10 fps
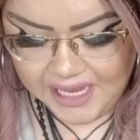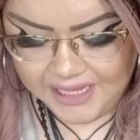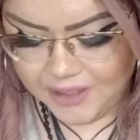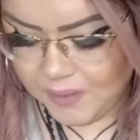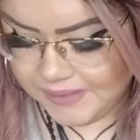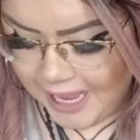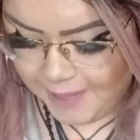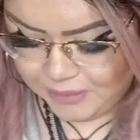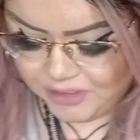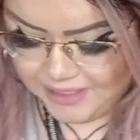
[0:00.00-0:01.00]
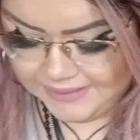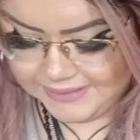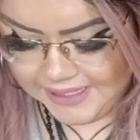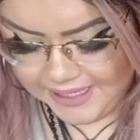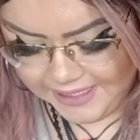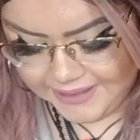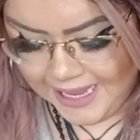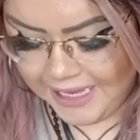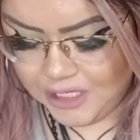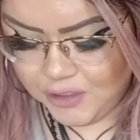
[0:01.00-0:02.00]
those options
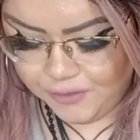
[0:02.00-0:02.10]
that you